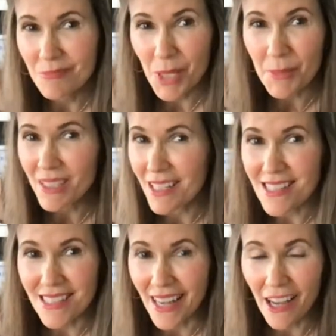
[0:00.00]
maybe
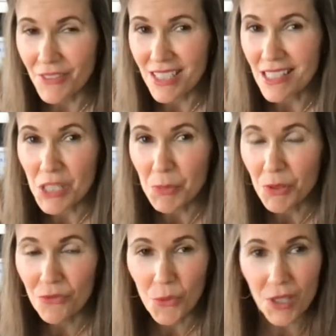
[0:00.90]
less than half a
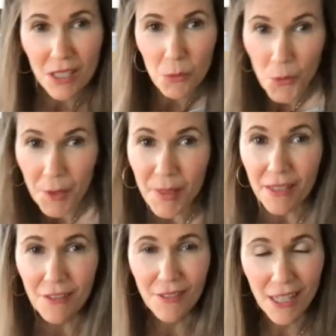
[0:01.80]
teaspoon of oil and
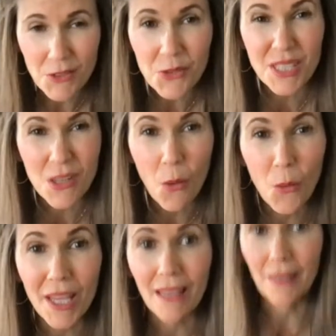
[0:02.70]
wiping it around. So it's
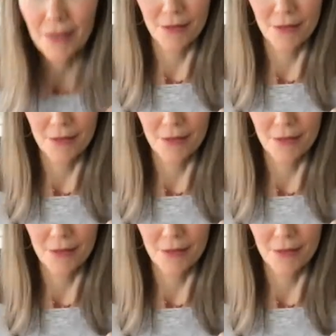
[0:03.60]
okay.